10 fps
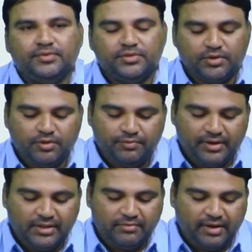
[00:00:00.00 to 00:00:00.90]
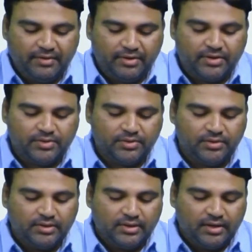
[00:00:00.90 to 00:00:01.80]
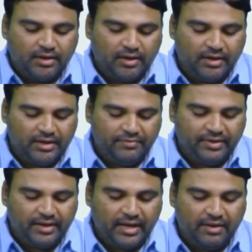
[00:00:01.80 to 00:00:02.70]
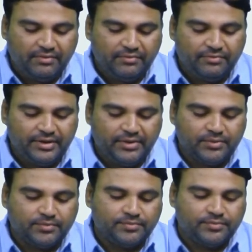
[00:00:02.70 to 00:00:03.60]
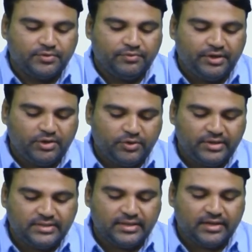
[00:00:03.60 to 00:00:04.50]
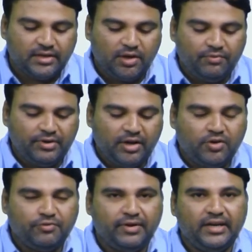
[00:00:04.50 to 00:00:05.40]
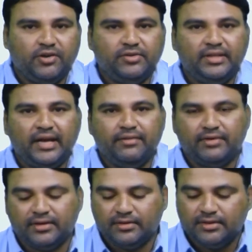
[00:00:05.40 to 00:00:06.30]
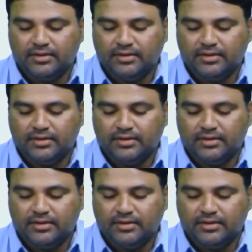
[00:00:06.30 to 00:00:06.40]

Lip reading: So for the Y12, already we are having V2. So V2 is there. Now we have to find out the I1.